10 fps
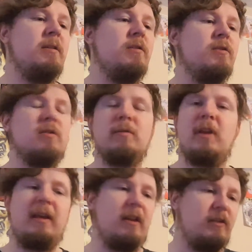So
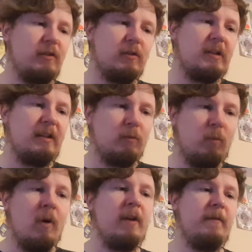it's
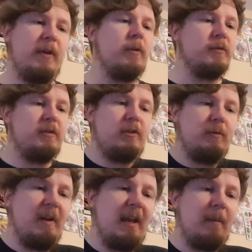one of those two
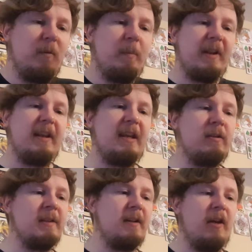names. But
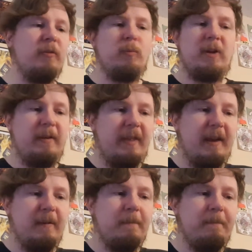here's another weird thing.